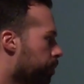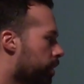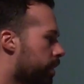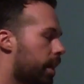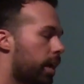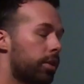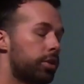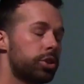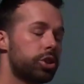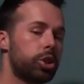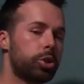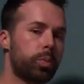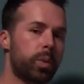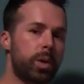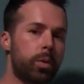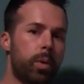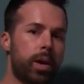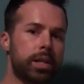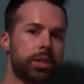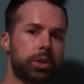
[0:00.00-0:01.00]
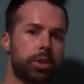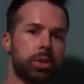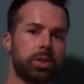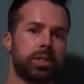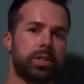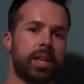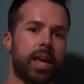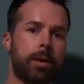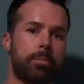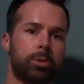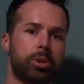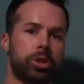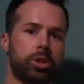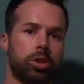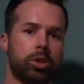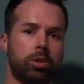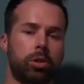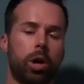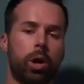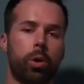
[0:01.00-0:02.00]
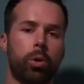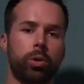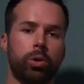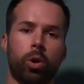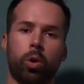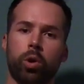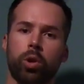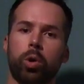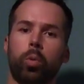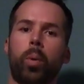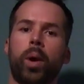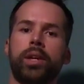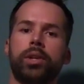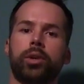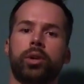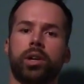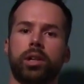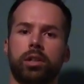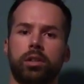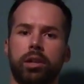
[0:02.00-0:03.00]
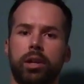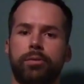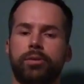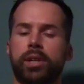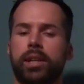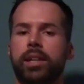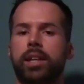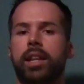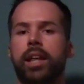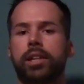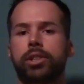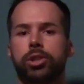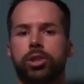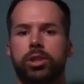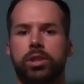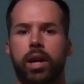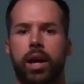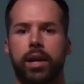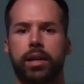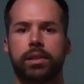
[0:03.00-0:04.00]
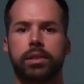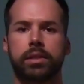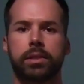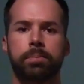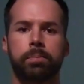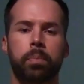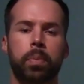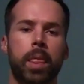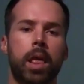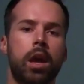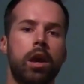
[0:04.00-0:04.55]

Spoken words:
Now there's 3 ways to establish the load or the weight you're going to lift on an exercise.